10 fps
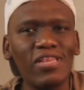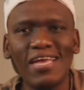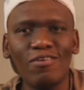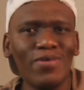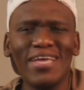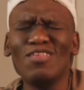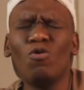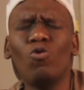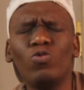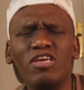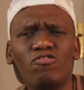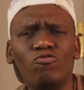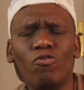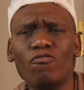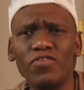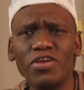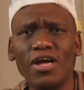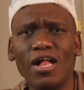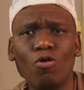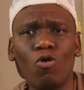Let us look at the whole issue of
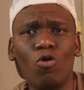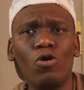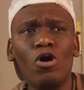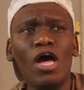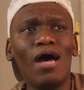fake alcohol.